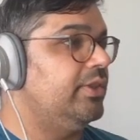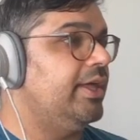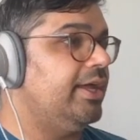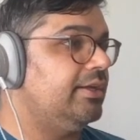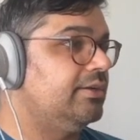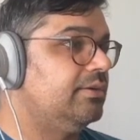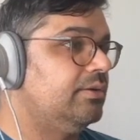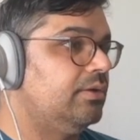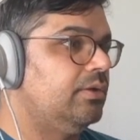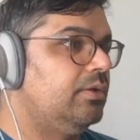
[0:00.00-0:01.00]
that
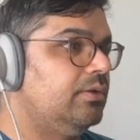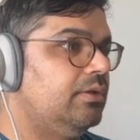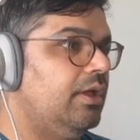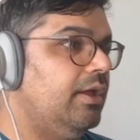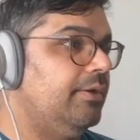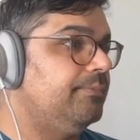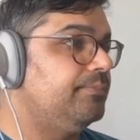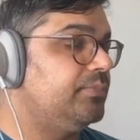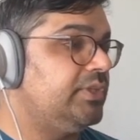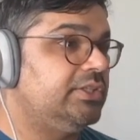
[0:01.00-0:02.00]

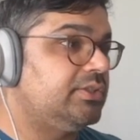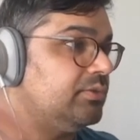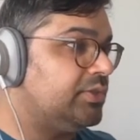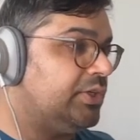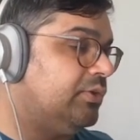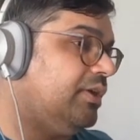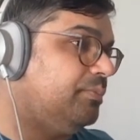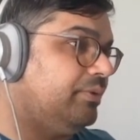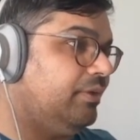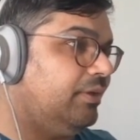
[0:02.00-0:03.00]
these don't show
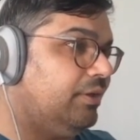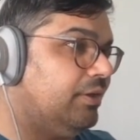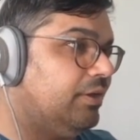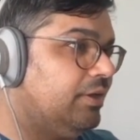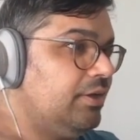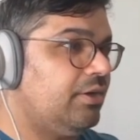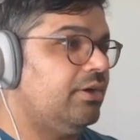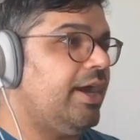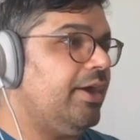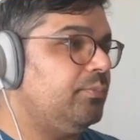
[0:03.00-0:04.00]
up in
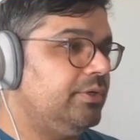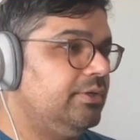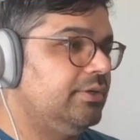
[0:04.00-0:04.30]
our output.